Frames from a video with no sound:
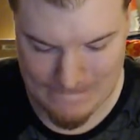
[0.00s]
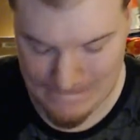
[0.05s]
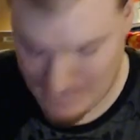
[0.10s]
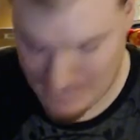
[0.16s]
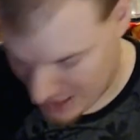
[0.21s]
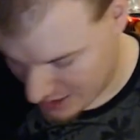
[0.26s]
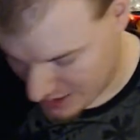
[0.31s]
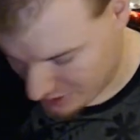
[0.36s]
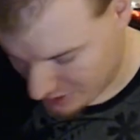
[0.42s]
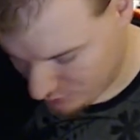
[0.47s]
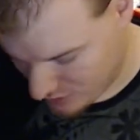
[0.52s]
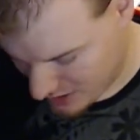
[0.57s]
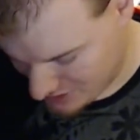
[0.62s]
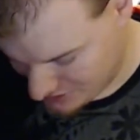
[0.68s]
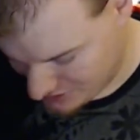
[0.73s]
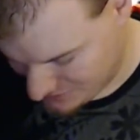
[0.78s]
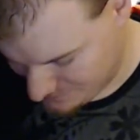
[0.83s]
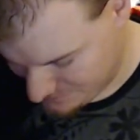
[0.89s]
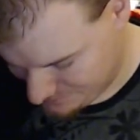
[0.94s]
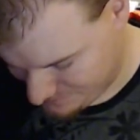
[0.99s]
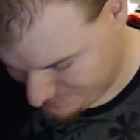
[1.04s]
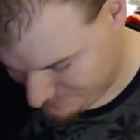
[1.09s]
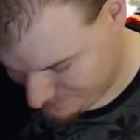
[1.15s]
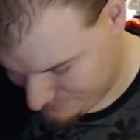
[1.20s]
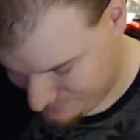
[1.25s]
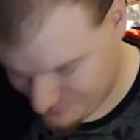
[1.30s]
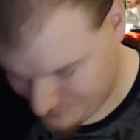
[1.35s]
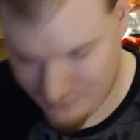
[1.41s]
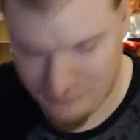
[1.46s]
Anyways.
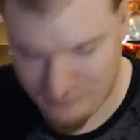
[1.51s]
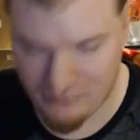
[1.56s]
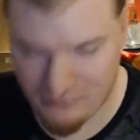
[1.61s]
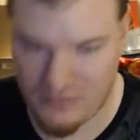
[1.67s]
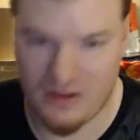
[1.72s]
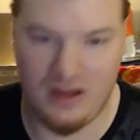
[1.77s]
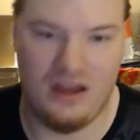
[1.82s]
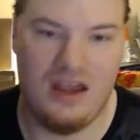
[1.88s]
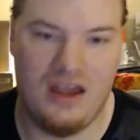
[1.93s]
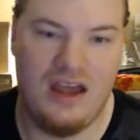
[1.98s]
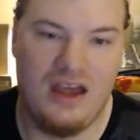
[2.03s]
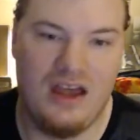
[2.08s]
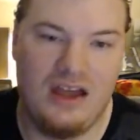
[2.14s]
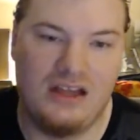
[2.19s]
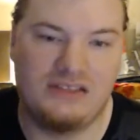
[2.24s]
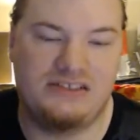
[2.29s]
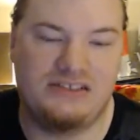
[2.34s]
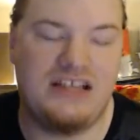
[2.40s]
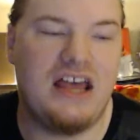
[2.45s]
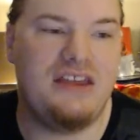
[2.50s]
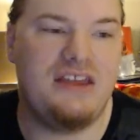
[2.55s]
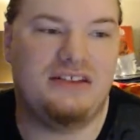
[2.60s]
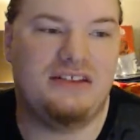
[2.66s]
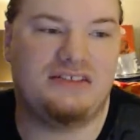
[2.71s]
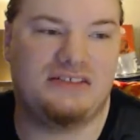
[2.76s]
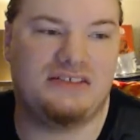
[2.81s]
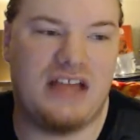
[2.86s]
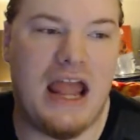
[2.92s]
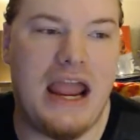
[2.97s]
Seth
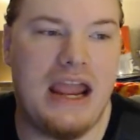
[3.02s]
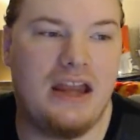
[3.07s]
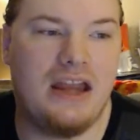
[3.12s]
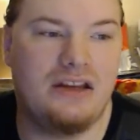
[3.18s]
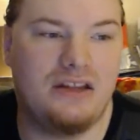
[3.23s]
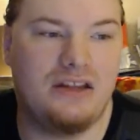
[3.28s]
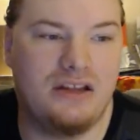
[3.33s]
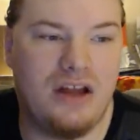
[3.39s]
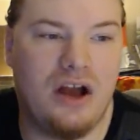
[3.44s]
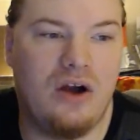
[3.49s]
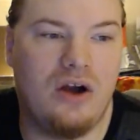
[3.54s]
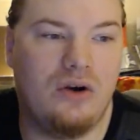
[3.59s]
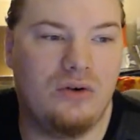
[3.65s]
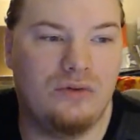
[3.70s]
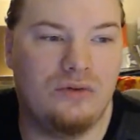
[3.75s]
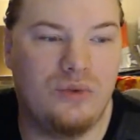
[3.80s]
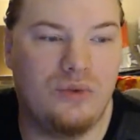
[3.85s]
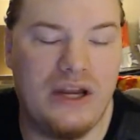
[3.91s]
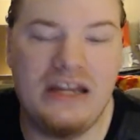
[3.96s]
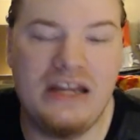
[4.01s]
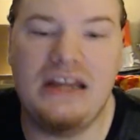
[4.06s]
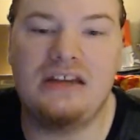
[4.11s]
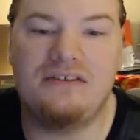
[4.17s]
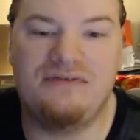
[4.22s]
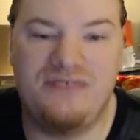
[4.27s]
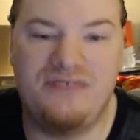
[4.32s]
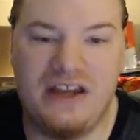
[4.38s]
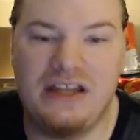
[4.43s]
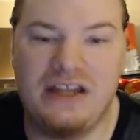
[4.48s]
is saying, you know, we need to
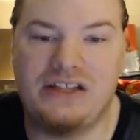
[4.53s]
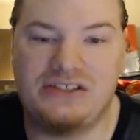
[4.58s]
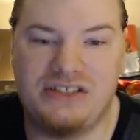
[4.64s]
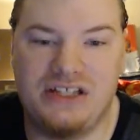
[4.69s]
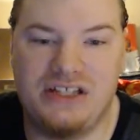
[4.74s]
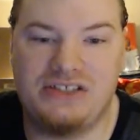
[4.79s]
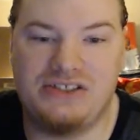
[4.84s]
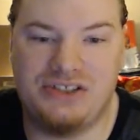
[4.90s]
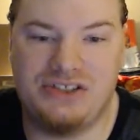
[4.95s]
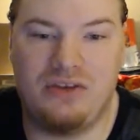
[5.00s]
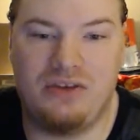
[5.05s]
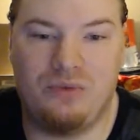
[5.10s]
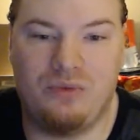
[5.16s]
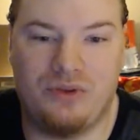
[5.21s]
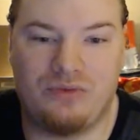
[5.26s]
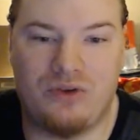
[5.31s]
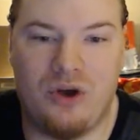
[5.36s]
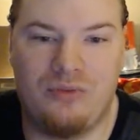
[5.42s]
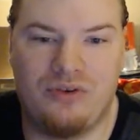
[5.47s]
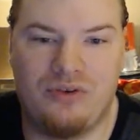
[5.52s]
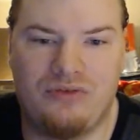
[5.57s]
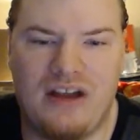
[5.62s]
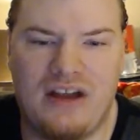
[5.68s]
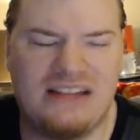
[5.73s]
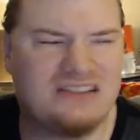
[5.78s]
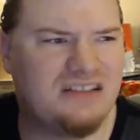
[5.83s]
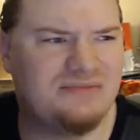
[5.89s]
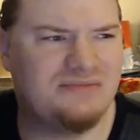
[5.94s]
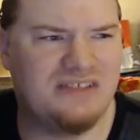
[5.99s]
finish this shit with Roman
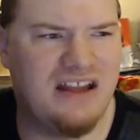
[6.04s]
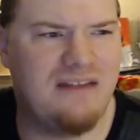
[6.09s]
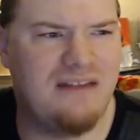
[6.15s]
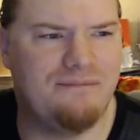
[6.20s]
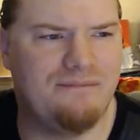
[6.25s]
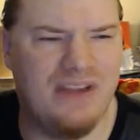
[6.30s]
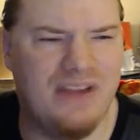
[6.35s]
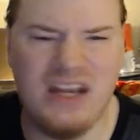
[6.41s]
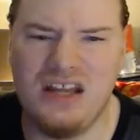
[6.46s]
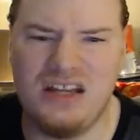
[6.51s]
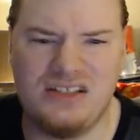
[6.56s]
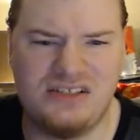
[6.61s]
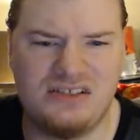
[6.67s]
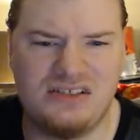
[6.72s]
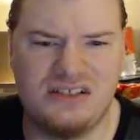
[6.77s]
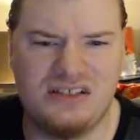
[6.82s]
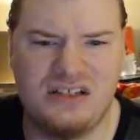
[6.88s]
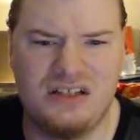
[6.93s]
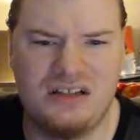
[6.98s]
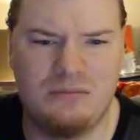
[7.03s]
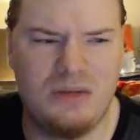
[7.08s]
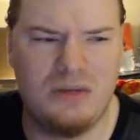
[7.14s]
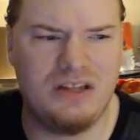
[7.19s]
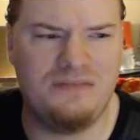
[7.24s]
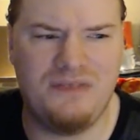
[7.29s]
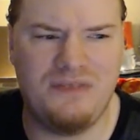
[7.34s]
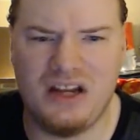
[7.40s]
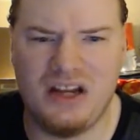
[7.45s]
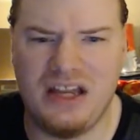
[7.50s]
Reigns. And I'm saying, finish?
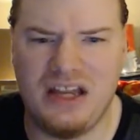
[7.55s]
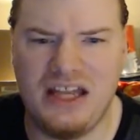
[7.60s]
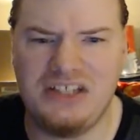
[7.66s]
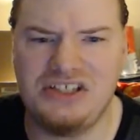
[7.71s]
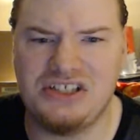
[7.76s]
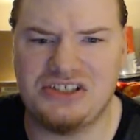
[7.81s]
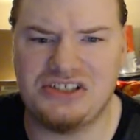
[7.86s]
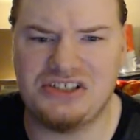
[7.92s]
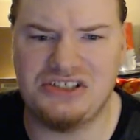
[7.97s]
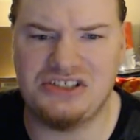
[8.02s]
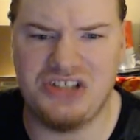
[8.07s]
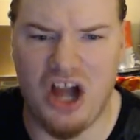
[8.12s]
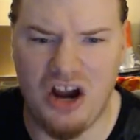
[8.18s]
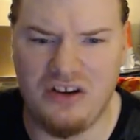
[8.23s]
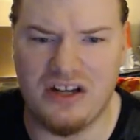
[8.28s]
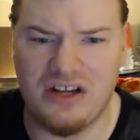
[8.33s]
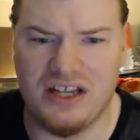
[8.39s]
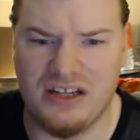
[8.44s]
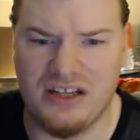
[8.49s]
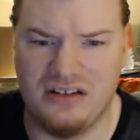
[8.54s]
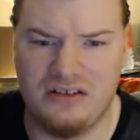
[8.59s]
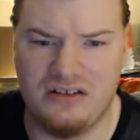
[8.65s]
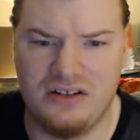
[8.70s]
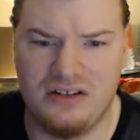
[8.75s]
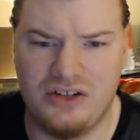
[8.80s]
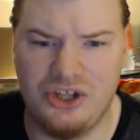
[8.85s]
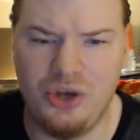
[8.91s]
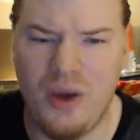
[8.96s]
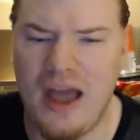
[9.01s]
Motherfucker, it just started.
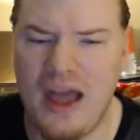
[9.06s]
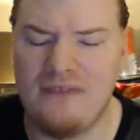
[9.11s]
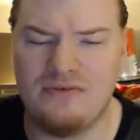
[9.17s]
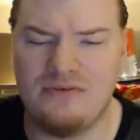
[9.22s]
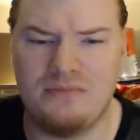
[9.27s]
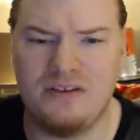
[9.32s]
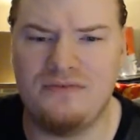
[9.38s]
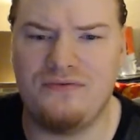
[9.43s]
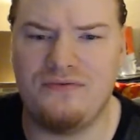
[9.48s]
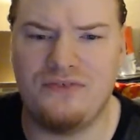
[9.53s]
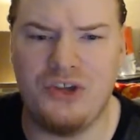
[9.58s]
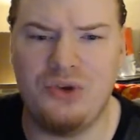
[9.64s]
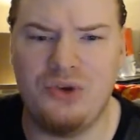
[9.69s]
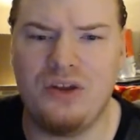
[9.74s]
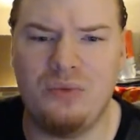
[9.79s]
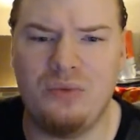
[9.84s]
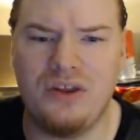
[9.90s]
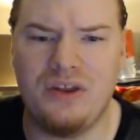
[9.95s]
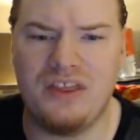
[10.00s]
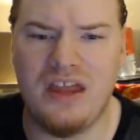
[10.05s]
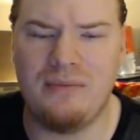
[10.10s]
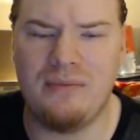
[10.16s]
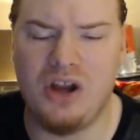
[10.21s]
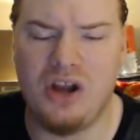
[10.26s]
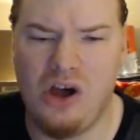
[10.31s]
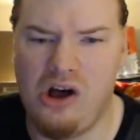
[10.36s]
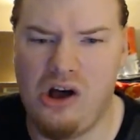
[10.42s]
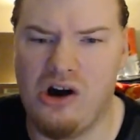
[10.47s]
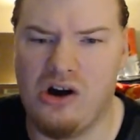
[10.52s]
You haven't been feuding with him at
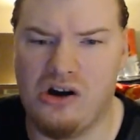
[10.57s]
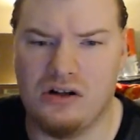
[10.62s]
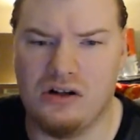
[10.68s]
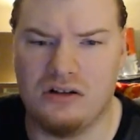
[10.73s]
all.